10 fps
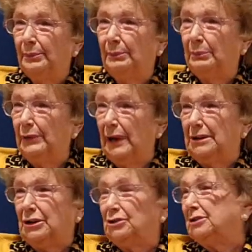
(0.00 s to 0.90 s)
But I
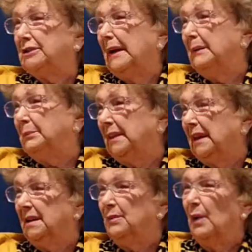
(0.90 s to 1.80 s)
just kept
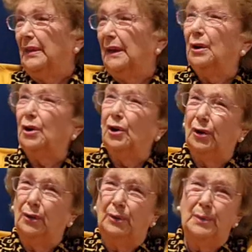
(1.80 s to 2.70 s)
thinking, when they'll
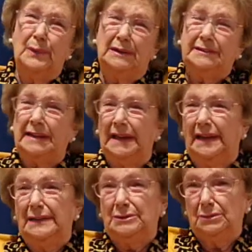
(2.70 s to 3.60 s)
come, they'll take
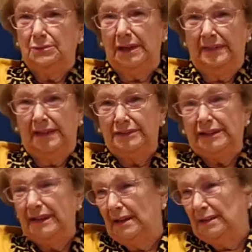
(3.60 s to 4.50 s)
us away, they'll
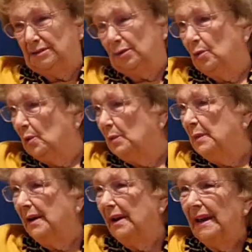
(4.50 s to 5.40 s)
take us home.
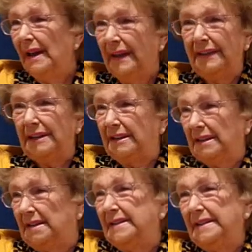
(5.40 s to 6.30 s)
And
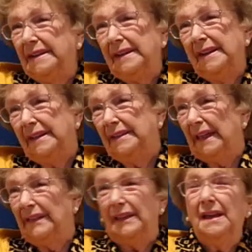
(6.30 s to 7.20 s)

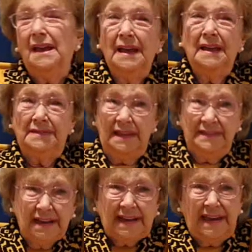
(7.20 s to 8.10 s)
then
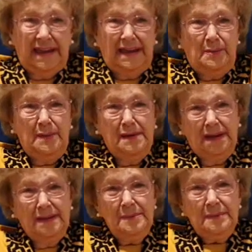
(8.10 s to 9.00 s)
they came,
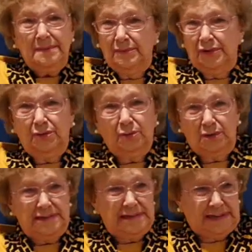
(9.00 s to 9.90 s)
but they
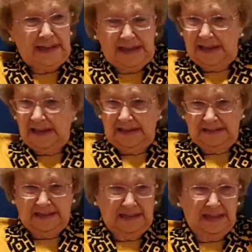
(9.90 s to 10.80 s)
wouldn't take us.